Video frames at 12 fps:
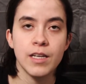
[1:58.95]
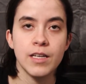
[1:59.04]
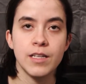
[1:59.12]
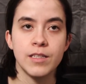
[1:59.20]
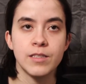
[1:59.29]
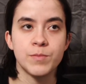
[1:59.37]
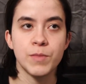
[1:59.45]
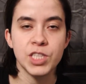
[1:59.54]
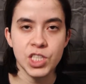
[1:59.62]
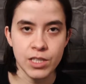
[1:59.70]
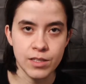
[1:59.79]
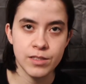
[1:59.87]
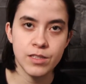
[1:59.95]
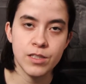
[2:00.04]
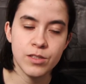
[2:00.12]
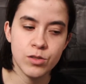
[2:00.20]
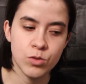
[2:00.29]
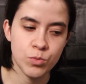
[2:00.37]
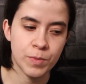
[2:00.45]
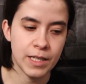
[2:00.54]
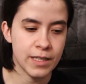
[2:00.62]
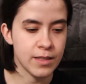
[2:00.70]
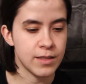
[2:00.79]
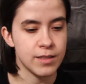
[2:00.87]
It is much easier to
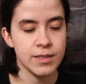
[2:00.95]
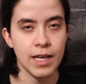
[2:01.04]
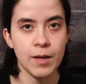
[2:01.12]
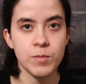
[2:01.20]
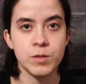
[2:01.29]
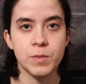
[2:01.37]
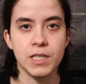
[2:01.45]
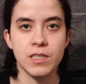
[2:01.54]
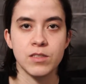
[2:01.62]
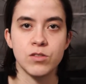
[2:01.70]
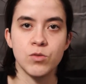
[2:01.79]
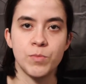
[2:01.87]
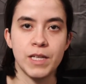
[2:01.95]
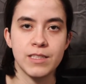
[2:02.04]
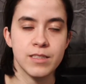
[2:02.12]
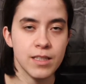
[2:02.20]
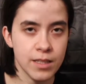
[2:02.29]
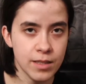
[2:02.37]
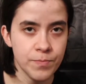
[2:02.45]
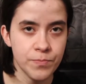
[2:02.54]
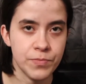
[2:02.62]
play these games because you basically